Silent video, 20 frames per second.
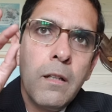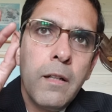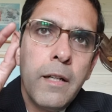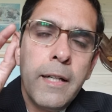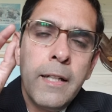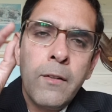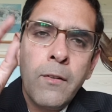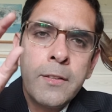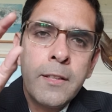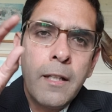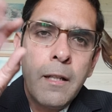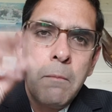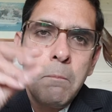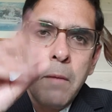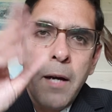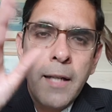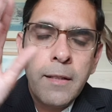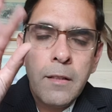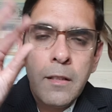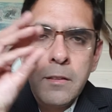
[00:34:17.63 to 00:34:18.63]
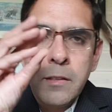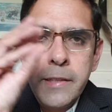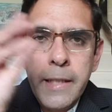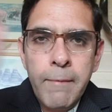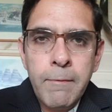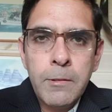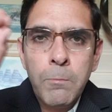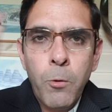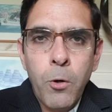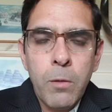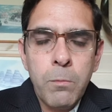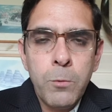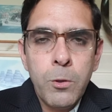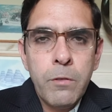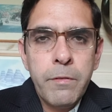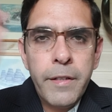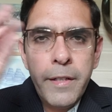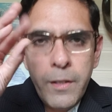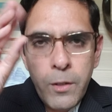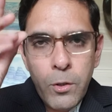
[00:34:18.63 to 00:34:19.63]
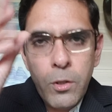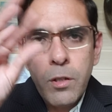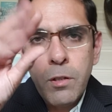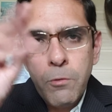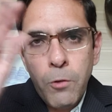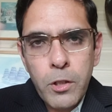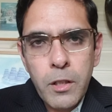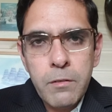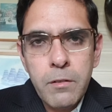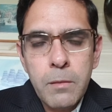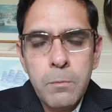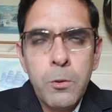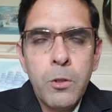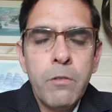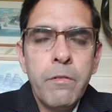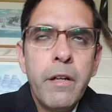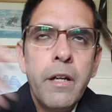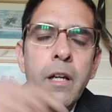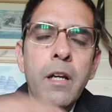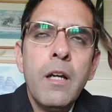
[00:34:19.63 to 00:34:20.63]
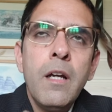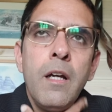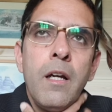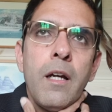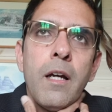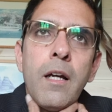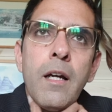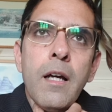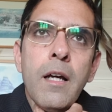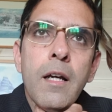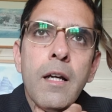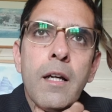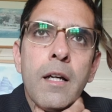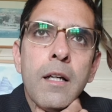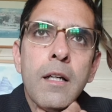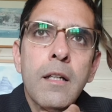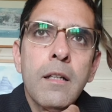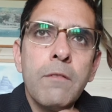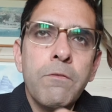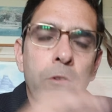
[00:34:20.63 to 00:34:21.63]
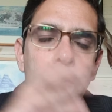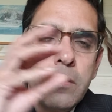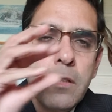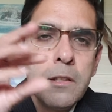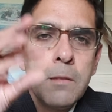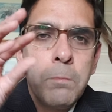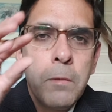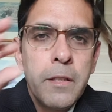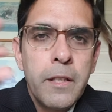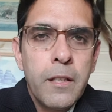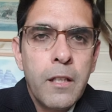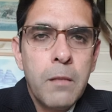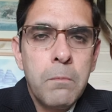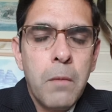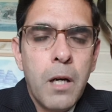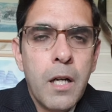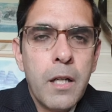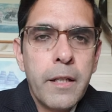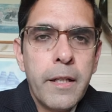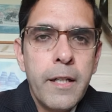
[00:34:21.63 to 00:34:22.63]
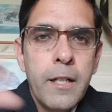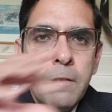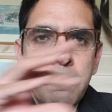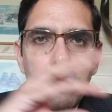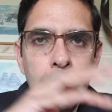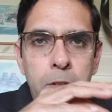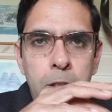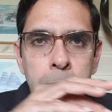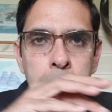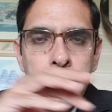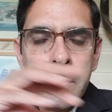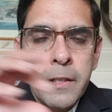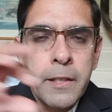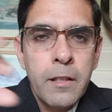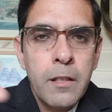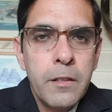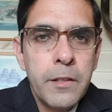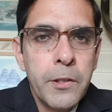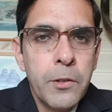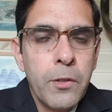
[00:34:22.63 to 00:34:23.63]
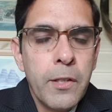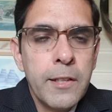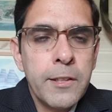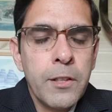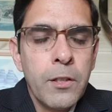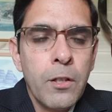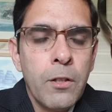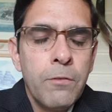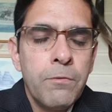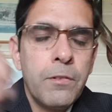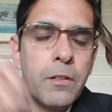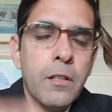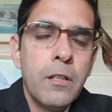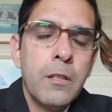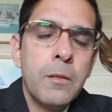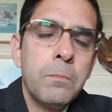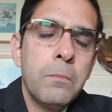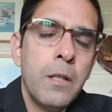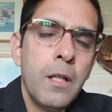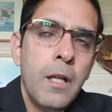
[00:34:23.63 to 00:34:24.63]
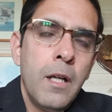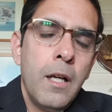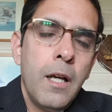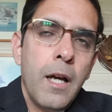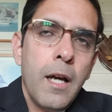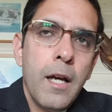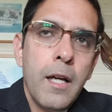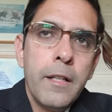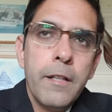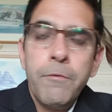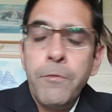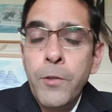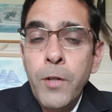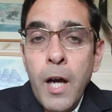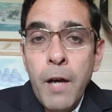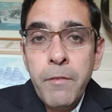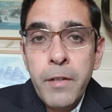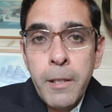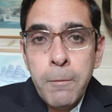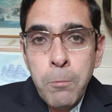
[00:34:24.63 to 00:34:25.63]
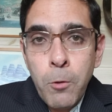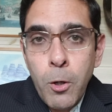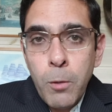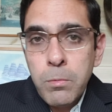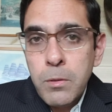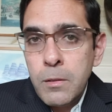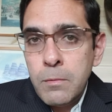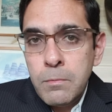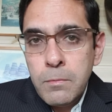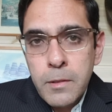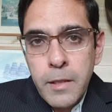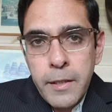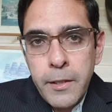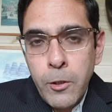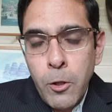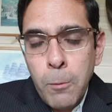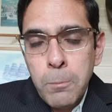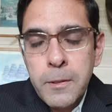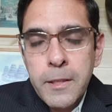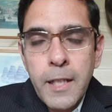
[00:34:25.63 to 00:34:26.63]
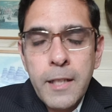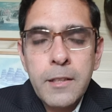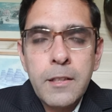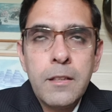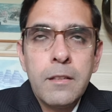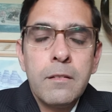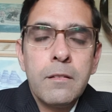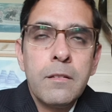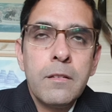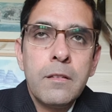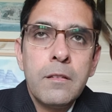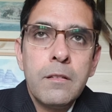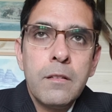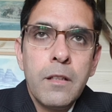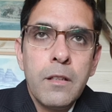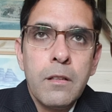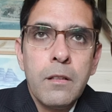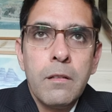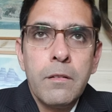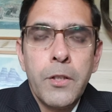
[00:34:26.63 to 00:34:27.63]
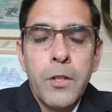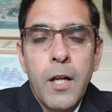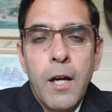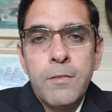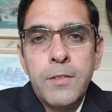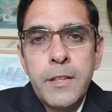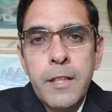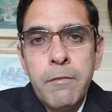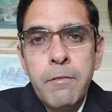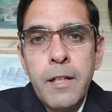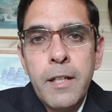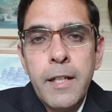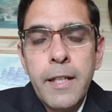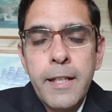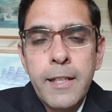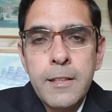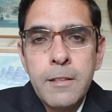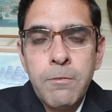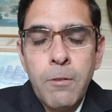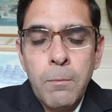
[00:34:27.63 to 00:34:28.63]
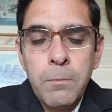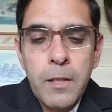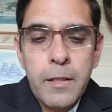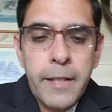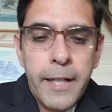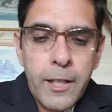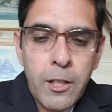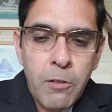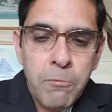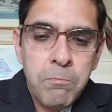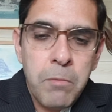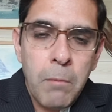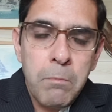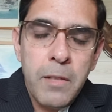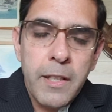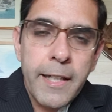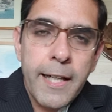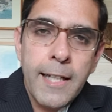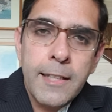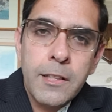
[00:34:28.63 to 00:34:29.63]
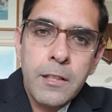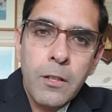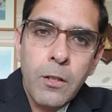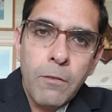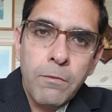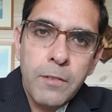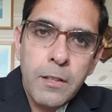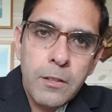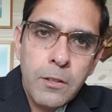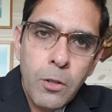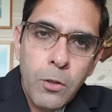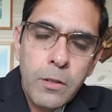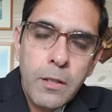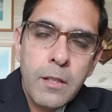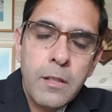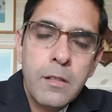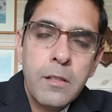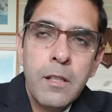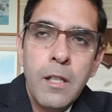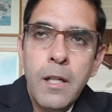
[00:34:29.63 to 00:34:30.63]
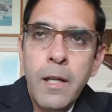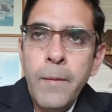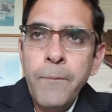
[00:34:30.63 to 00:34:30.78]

interested in buying this James Bond movie or whatever movie, and for this particular market, for this particular duration of term, and if you have any problems, any objections, you have 7 days from the date of publication of this notice.